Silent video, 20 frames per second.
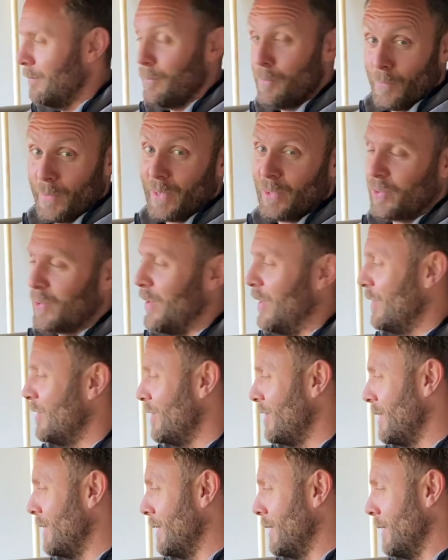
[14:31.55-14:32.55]
Fingers
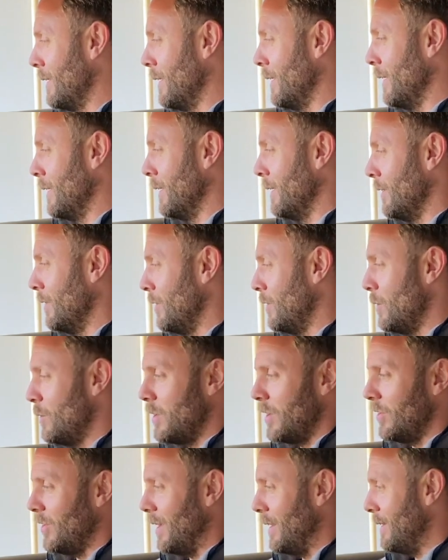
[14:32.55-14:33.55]
crossed.
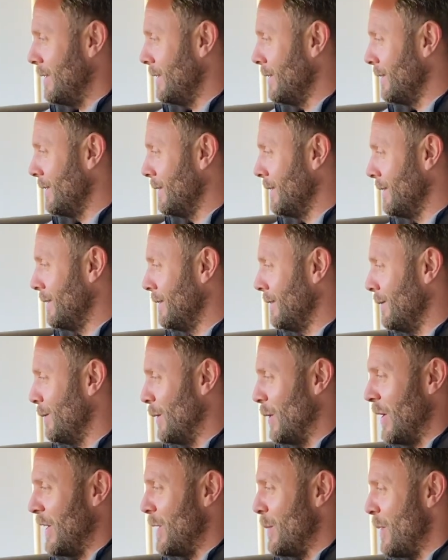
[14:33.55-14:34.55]
2JZ. We're
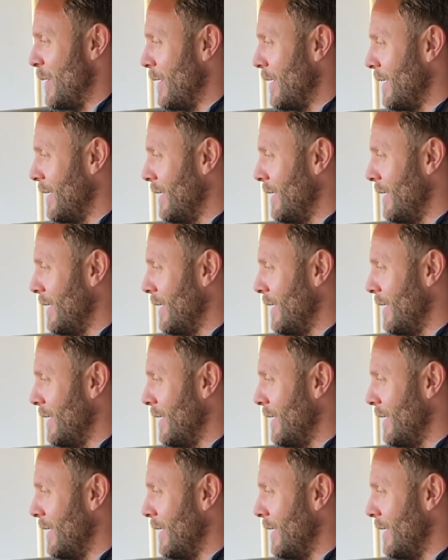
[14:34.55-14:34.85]
not in America.